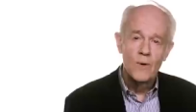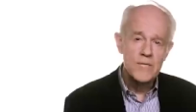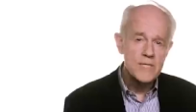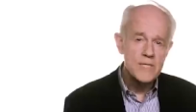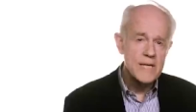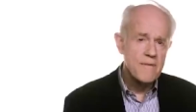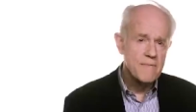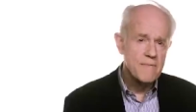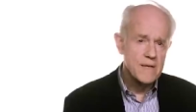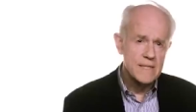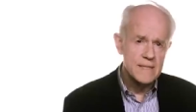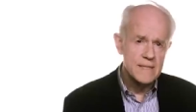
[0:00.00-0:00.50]

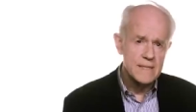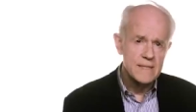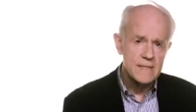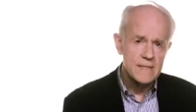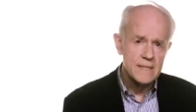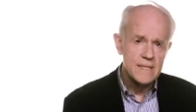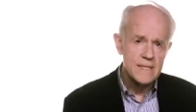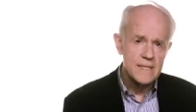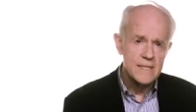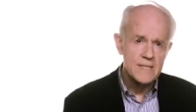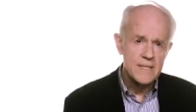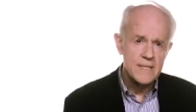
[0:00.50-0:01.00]
What is evident
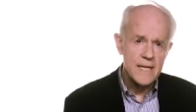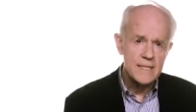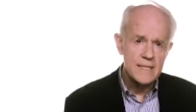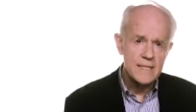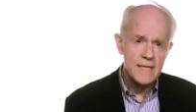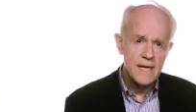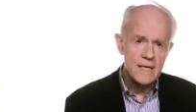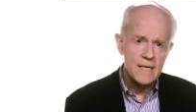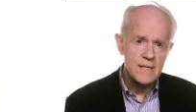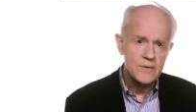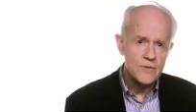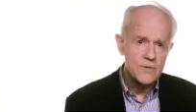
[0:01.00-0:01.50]
is
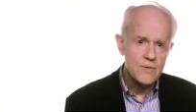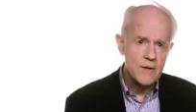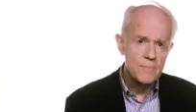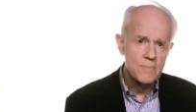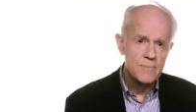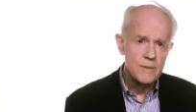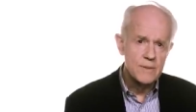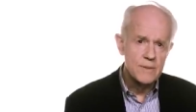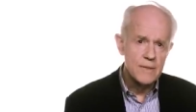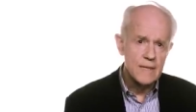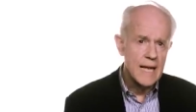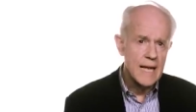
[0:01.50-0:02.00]
that Donald
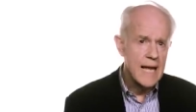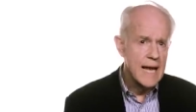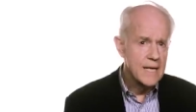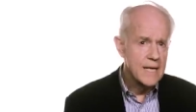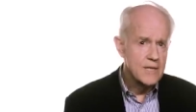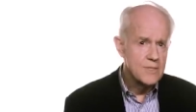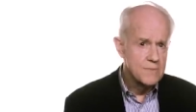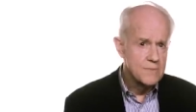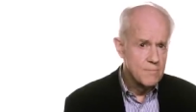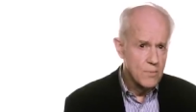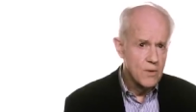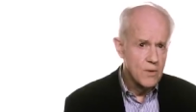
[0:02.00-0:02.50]
Trump
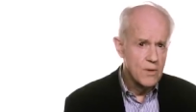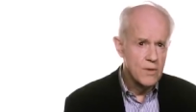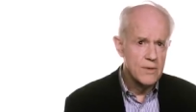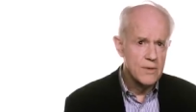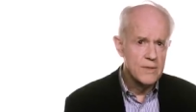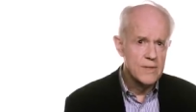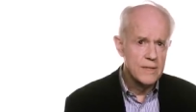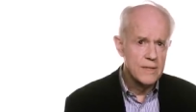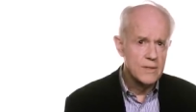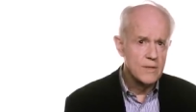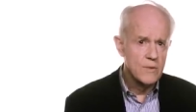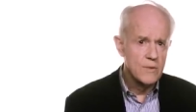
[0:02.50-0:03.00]
lacks
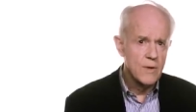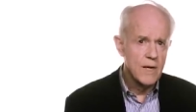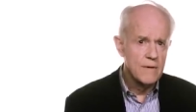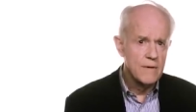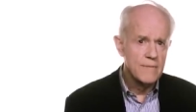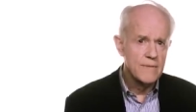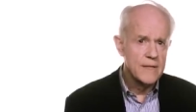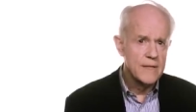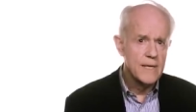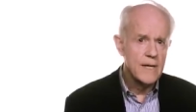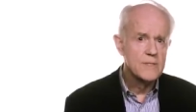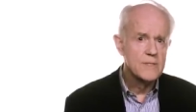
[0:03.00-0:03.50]
more than the
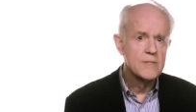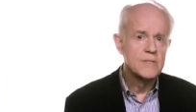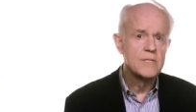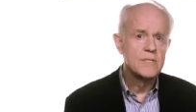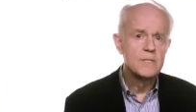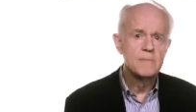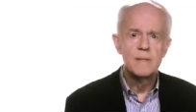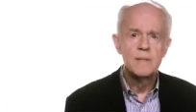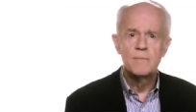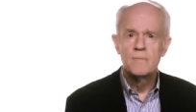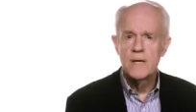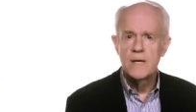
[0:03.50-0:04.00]

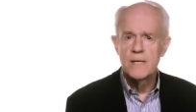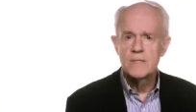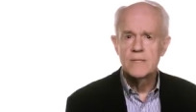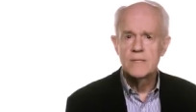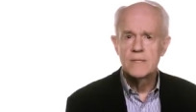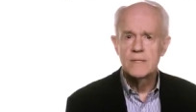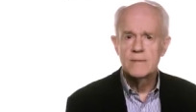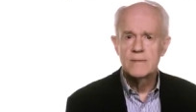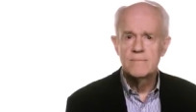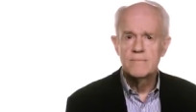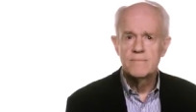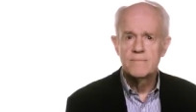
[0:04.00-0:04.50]
qualifications to be
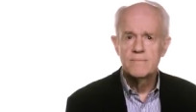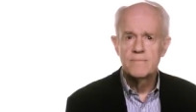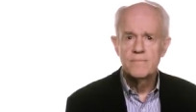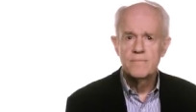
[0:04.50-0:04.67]
president.